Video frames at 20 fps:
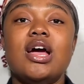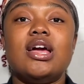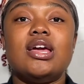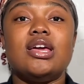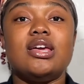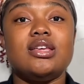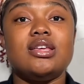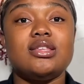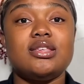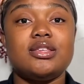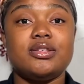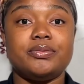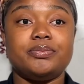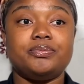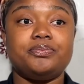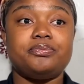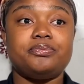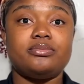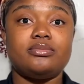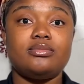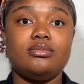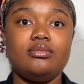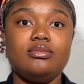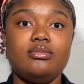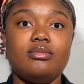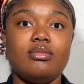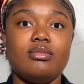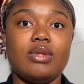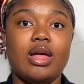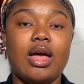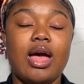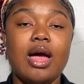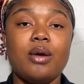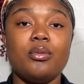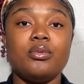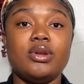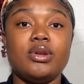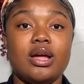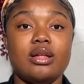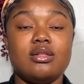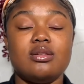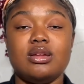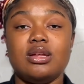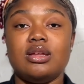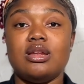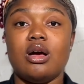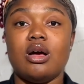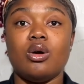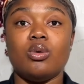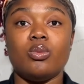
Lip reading: is I would actually now